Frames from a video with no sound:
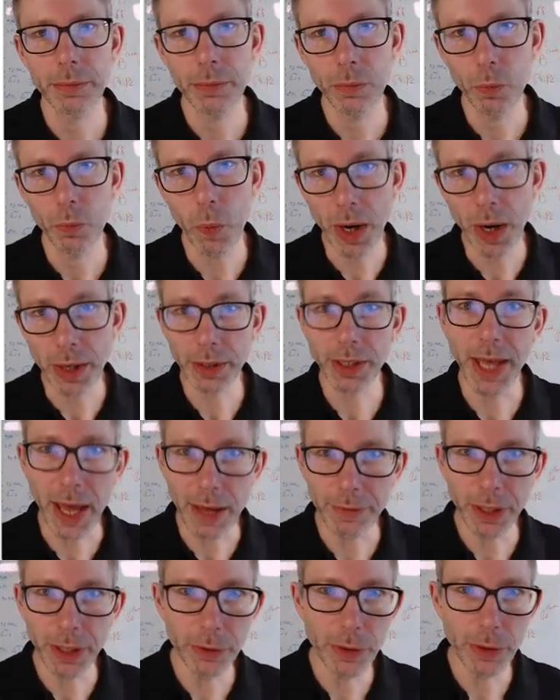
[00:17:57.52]
One
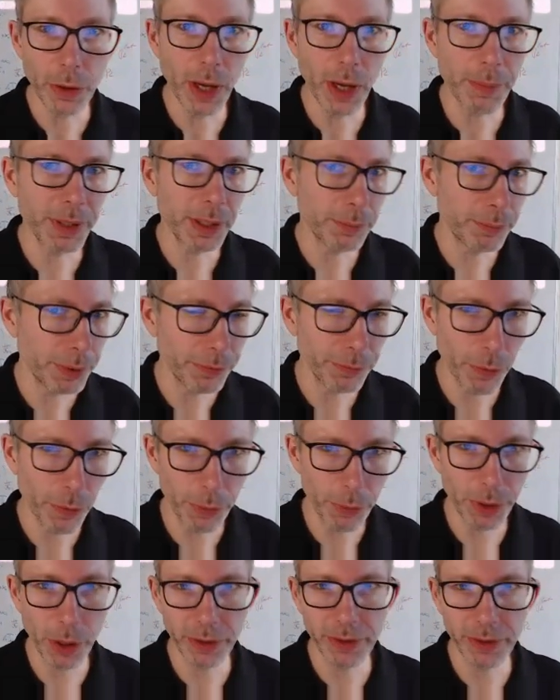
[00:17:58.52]
caveat though, I mean, before
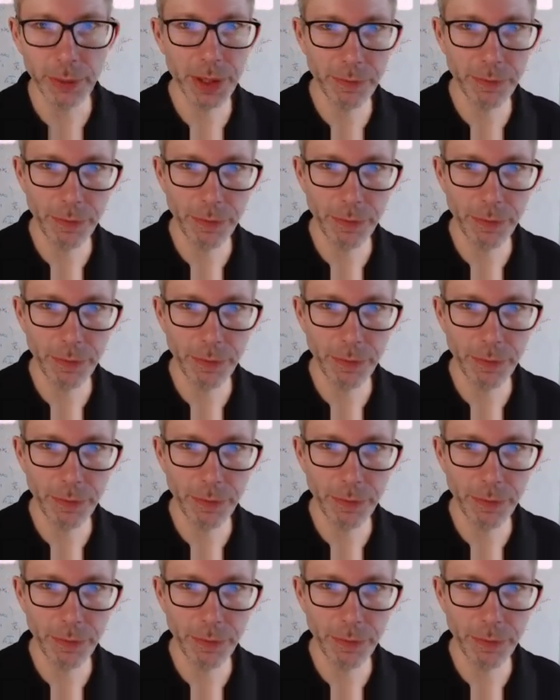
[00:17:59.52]
we got something